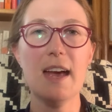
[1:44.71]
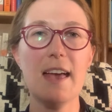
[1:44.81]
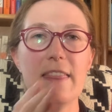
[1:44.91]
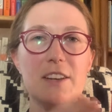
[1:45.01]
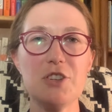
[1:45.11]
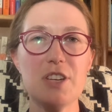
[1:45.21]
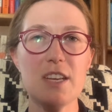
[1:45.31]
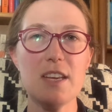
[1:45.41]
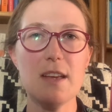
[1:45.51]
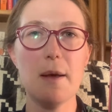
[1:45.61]
And then
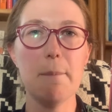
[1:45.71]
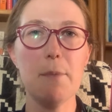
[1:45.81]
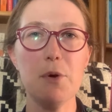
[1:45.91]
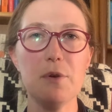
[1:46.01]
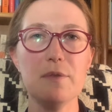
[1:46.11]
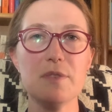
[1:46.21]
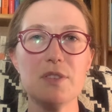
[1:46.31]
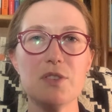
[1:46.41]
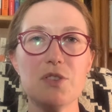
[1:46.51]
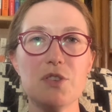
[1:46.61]
she
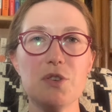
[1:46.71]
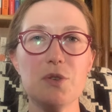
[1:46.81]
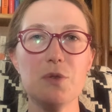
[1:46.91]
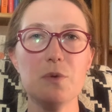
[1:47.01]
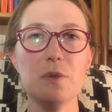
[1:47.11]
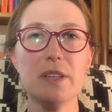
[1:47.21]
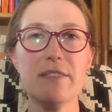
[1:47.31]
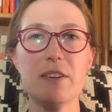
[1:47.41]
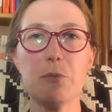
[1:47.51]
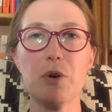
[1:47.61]
moves to
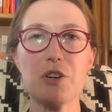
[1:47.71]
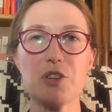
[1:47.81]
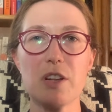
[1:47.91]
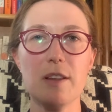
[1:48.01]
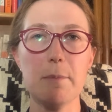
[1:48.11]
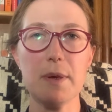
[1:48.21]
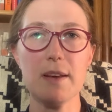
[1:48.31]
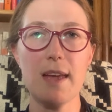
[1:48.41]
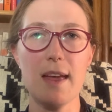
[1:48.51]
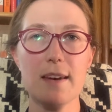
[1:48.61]
live in British Columbia,
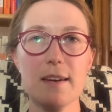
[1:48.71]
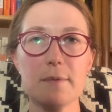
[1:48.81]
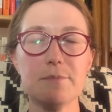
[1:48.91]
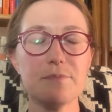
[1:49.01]
Canada.